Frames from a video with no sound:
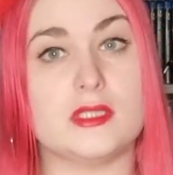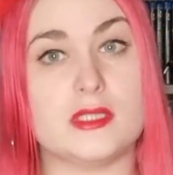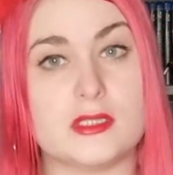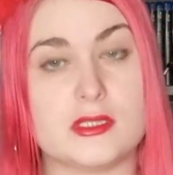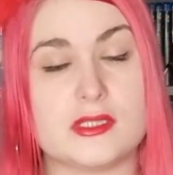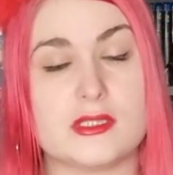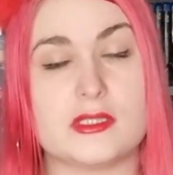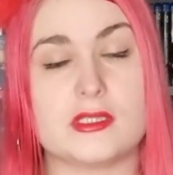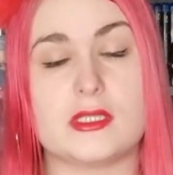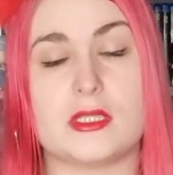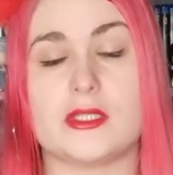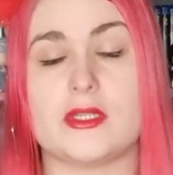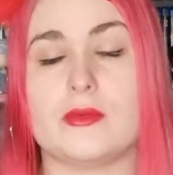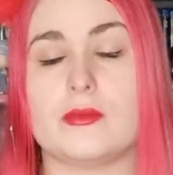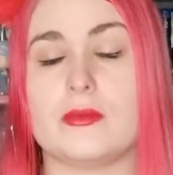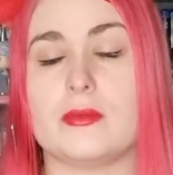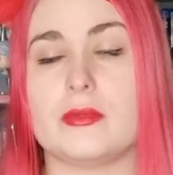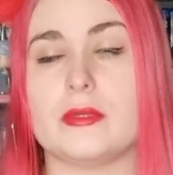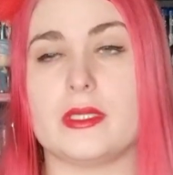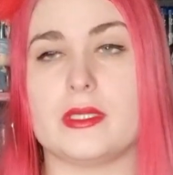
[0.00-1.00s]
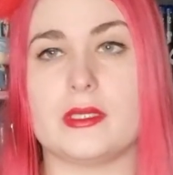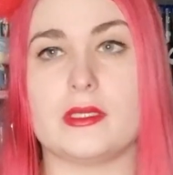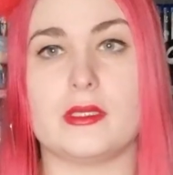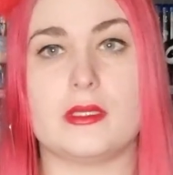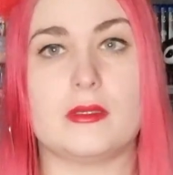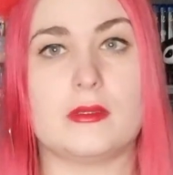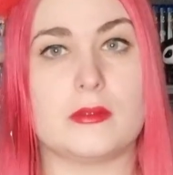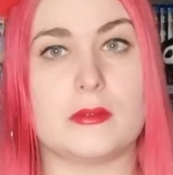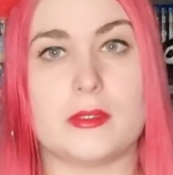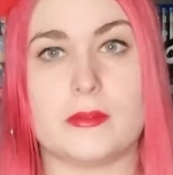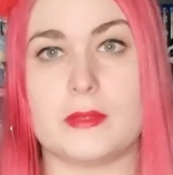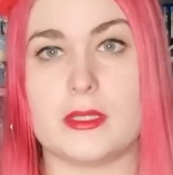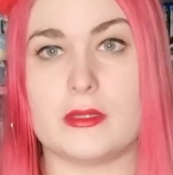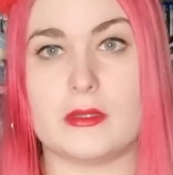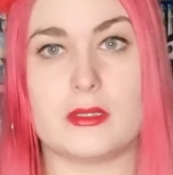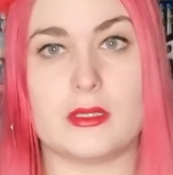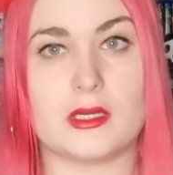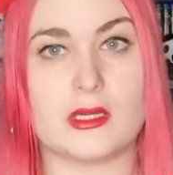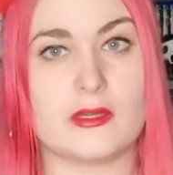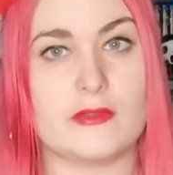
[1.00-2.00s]
such a really grim and
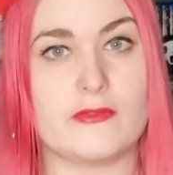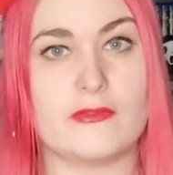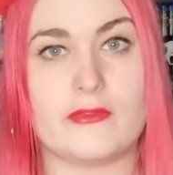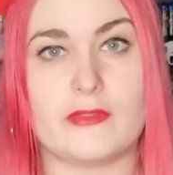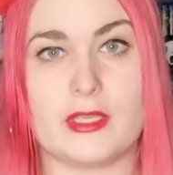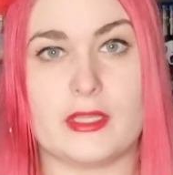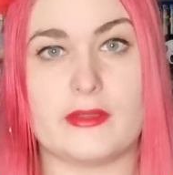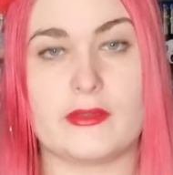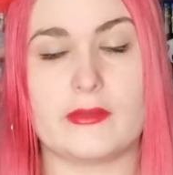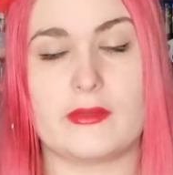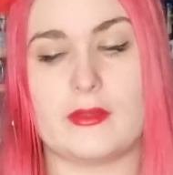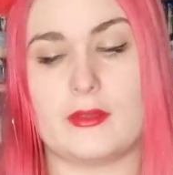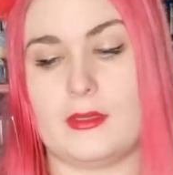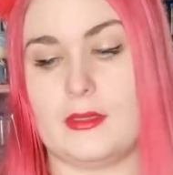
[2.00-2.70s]
dark fate.